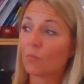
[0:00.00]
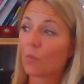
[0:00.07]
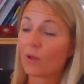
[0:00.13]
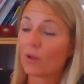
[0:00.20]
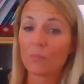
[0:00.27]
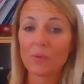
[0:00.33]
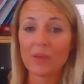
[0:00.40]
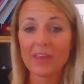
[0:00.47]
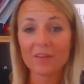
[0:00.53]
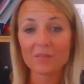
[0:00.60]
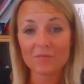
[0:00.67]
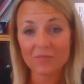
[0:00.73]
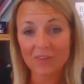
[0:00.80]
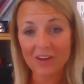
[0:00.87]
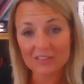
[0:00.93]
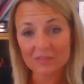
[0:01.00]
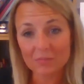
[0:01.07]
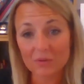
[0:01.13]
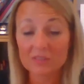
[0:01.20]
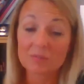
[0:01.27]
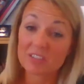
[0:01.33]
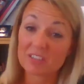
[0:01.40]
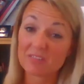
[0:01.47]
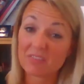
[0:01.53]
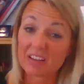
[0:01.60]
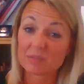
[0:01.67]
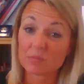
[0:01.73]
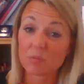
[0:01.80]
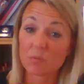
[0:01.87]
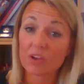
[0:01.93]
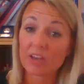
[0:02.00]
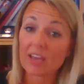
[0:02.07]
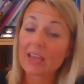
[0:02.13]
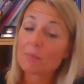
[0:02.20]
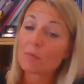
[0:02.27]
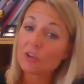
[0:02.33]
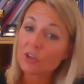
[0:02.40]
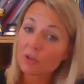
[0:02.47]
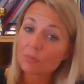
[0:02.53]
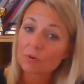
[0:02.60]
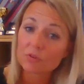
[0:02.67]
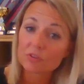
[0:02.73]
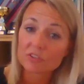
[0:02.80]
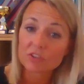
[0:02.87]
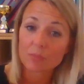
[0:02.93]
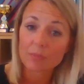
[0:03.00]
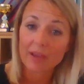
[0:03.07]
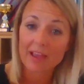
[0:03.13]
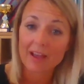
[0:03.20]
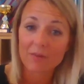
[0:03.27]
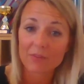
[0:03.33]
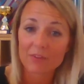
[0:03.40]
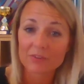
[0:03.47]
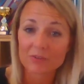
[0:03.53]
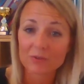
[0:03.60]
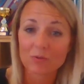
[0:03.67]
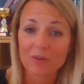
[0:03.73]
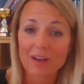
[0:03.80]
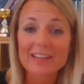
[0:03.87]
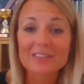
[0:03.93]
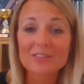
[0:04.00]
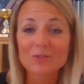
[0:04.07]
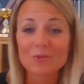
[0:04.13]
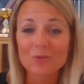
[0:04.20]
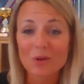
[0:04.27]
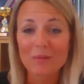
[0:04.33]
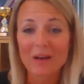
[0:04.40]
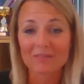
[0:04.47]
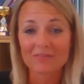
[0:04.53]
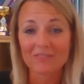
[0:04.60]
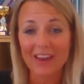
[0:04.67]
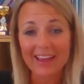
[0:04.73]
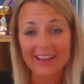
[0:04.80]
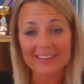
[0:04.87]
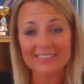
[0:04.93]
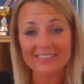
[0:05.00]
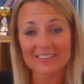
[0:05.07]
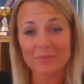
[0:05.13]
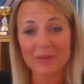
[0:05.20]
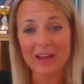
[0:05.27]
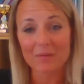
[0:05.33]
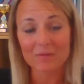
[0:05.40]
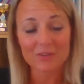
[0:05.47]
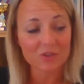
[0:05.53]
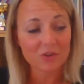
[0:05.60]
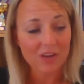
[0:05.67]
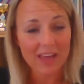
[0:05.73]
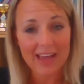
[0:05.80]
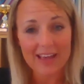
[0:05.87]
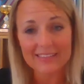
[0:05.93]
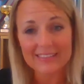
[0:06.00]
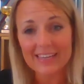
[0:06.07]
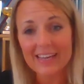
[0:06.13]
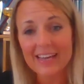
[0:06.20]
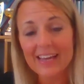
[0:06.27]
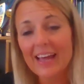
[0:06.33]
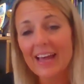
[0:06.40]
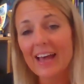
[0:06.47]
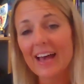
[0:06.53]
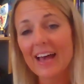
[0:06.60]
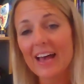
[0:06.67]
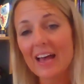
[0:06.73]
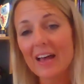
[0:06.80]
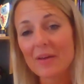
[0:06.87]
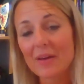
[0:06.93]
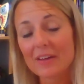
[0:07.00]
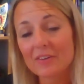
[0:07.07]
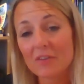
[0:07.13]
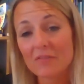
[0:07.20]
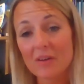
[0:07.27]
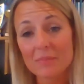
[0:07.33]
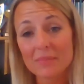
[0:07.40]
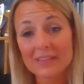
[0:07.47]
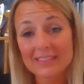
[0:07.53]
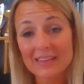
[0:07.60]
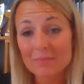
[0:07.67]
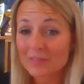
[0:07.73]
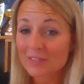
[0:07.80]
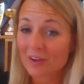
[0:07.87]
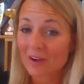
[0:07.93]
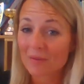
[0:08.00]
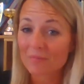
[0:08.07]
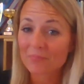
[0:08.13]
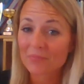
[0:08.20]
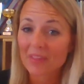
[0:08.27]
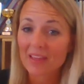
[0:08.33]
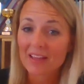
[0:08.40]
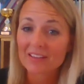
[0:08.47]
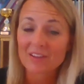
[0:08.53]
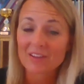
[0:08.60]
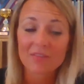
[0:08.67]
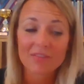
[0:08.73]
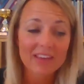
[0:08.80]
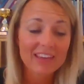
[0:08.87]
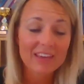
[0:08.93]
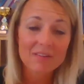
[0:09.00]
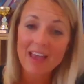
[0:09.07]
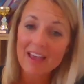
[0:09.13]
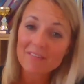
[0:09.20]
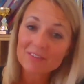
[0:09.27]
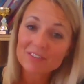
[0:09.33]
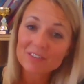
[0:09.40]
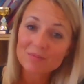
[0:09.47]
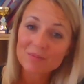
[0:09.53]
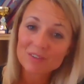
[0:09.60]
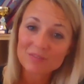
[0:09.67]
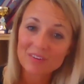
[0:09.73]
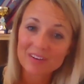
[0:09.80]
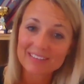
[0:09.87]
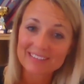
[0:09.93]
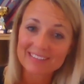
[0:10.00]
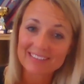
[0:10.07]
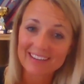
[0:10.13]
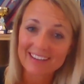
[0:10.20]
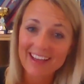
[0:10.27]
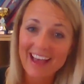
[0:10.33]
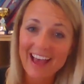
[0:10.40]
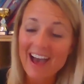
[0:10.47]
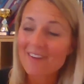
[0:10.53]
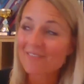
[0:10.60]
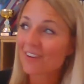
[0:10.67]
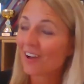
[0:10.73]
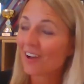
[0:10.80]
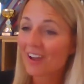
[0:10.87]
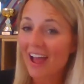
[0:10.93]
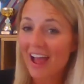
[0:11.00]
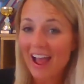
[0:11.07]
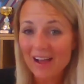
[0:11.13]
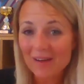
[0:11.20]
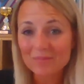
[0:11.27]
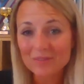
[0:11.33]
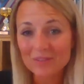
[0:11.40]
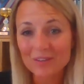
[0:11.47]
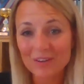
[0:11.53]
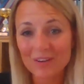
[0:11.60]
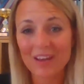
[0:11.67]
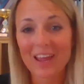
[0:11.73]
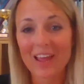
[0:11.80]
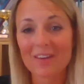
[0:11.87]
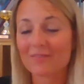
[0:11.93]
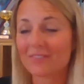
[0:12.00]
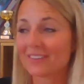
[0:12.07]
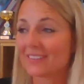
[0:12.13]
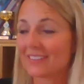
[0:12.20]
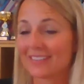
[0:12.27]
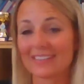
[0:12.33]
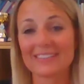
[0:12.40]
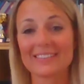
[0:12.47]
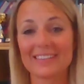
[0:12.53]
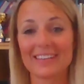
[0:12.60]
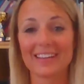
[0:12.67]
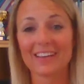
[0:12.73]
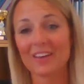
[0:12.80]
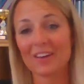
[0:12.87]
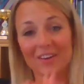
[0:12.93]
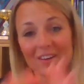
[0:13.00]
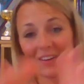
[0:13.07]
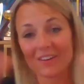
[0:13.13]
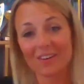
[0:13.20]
well-being and flexible, especially flexible working, in my new book that's coming out that's called Let's Talk About Flex. It'll be out with John Catt November, December time. So thank you ever so much for listening. Have an absolutely fantastic